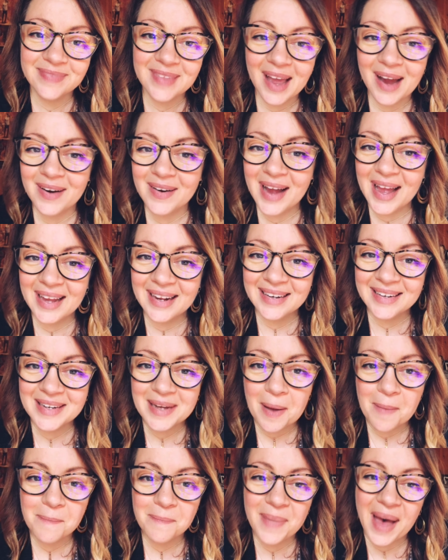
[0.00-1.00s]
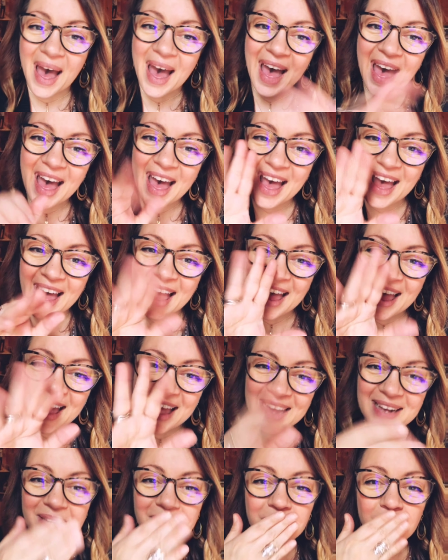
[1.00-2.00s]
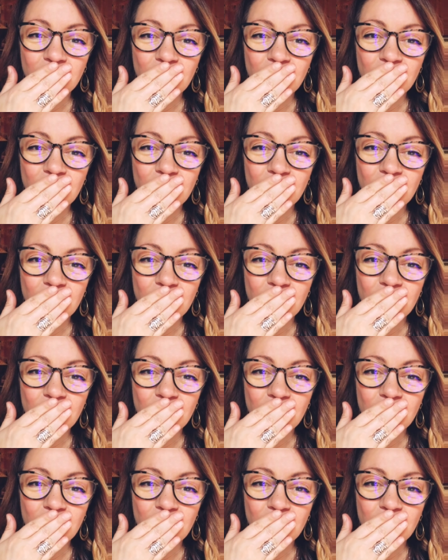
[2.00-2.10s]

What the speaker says: All right, bye.